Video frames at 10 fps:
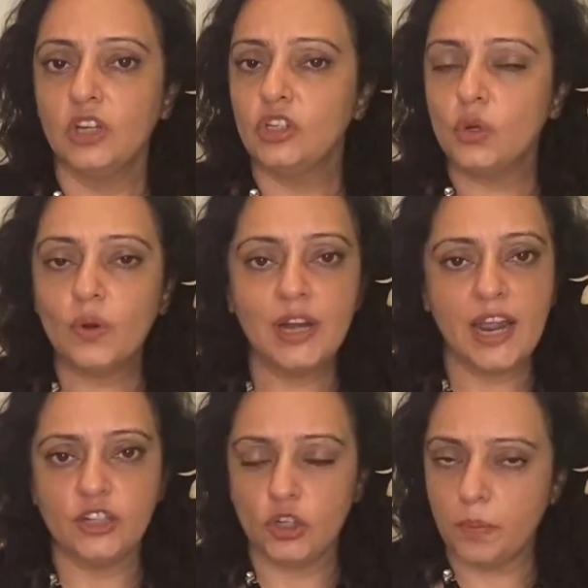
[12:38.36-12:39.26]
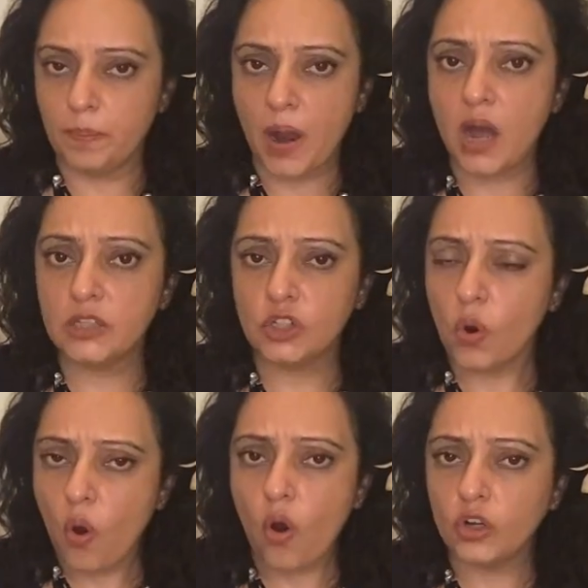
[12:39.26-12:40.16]
Don't let your past
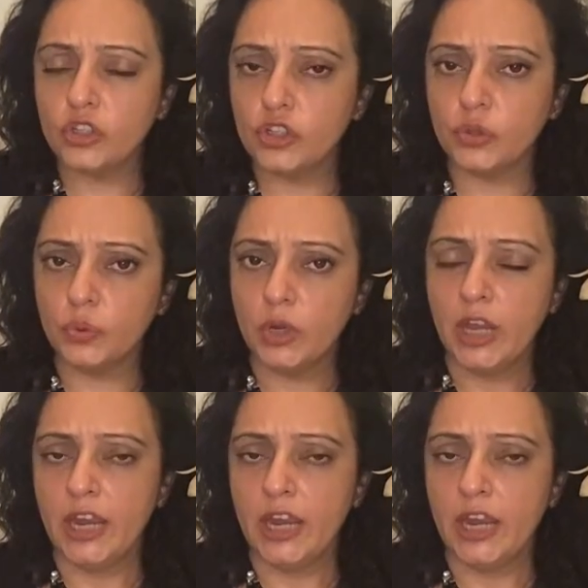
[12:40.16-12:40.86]
haunt you